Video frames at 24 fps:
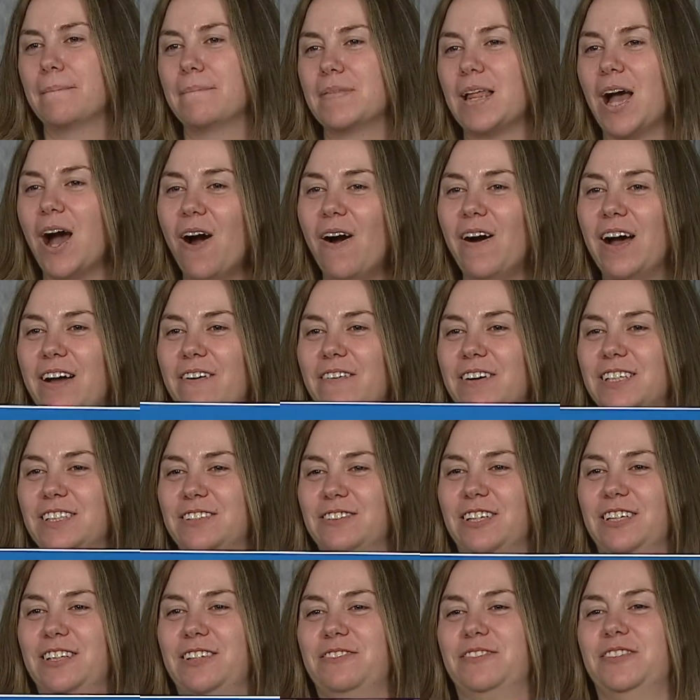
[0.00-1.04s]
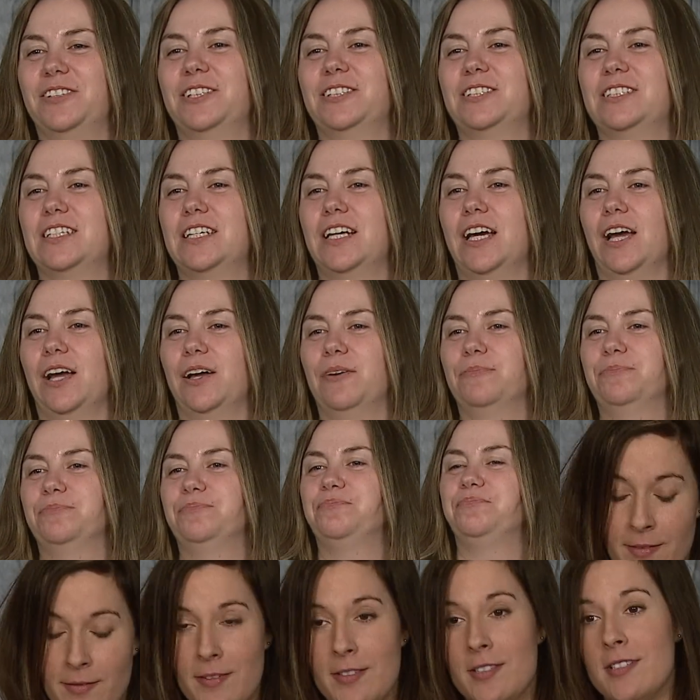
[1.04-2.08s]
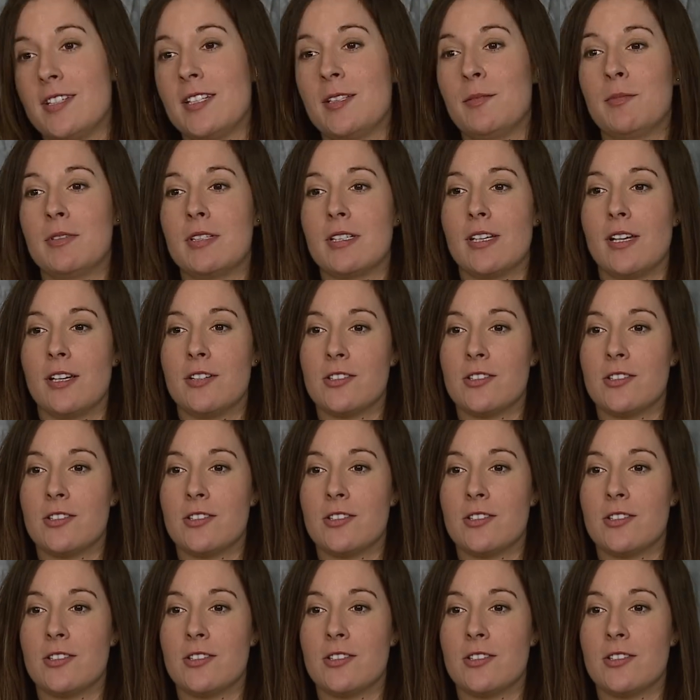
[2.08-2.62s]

Oh, I was right the first time. Seems like